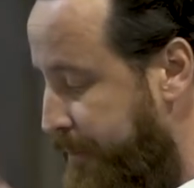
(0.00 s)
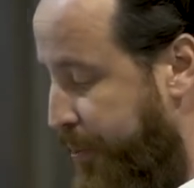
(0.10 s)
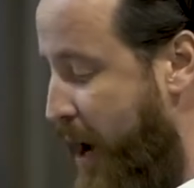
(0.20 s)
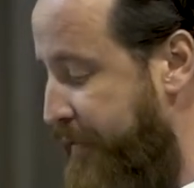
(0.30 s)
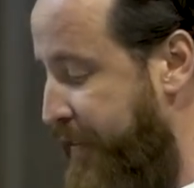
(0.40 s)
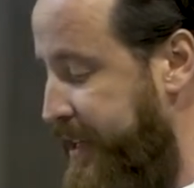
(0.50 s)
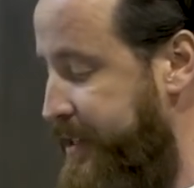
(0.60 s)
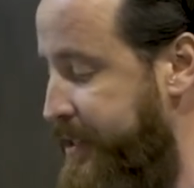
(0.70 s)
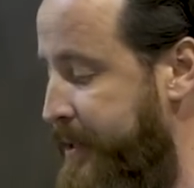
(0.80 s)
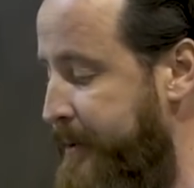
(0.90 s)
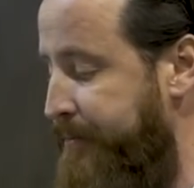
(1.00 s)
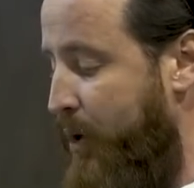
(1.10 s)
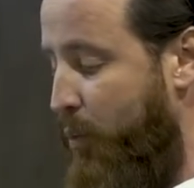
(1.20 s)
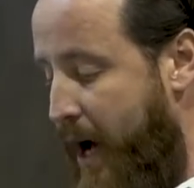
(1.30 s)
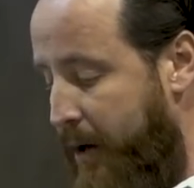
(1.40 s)
prophets.
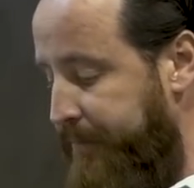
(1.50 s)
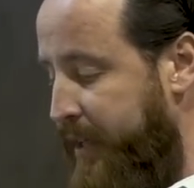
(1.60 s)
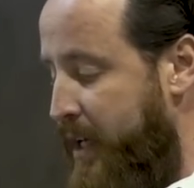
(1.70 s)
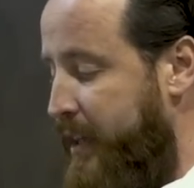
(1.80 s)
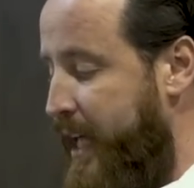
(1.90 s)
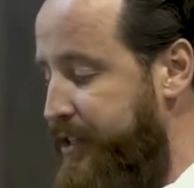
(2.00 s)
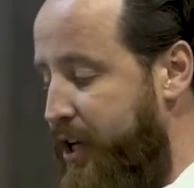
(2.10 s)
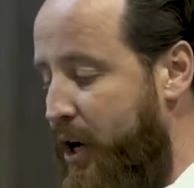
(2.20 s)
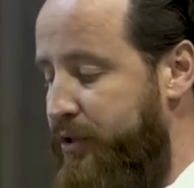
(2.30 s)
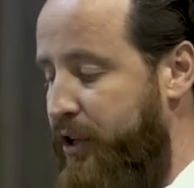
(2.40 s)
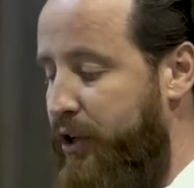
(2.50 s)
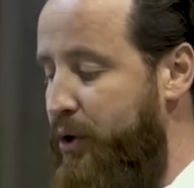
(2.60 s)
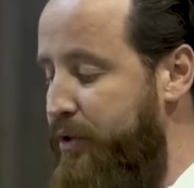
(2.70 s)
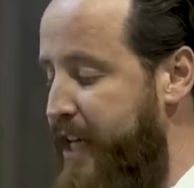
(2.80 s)
Well, let's go to the New